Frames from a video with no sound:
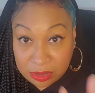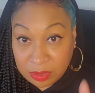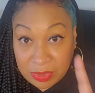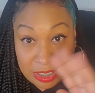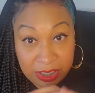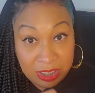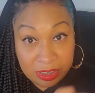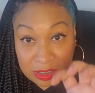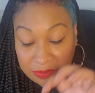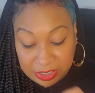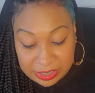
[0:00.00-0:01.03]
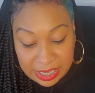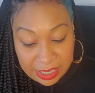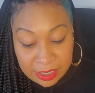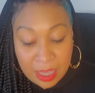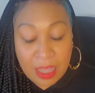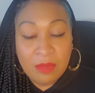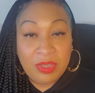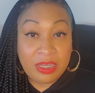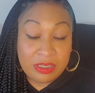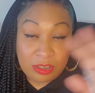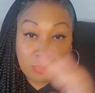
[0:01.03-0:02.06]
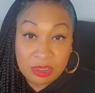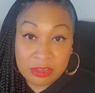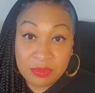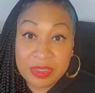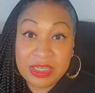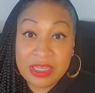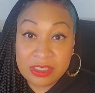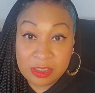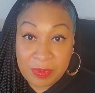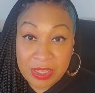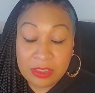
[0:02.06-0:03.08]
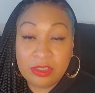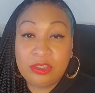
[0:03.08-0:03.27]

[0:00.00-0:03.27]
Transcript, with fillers: the money and stuff like that, because Aquarius woman is a spender.